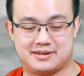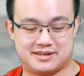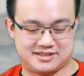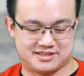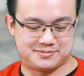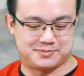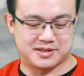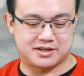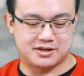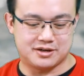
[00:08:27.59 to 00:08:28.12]
It's
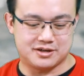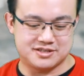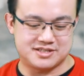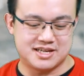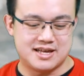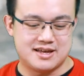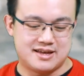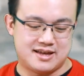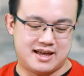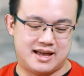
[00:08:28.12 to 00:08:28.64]
because
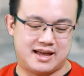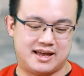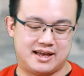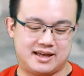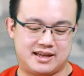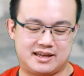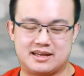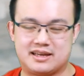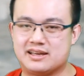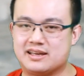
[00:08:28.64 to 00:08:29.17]

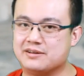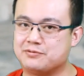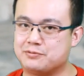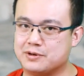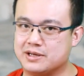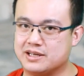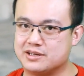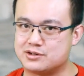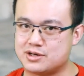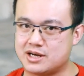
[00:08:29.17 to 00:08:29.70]
if
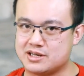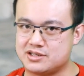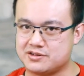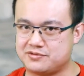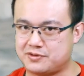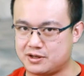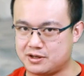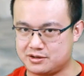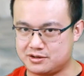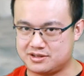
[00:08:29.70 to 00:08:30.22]
we try to
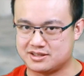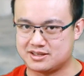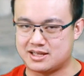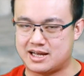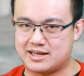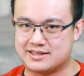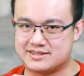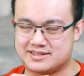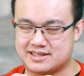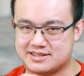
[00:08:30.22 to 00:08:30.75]
follow the
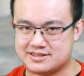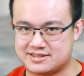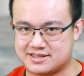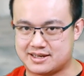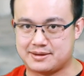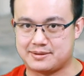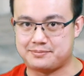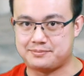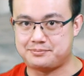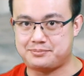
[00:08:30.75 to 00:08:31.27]
line
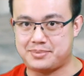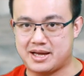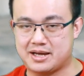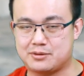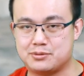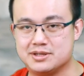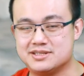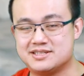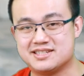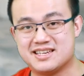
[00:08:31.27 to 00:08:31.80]
sensor
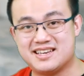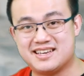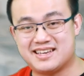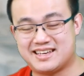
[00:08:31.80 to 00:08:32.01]
backwards,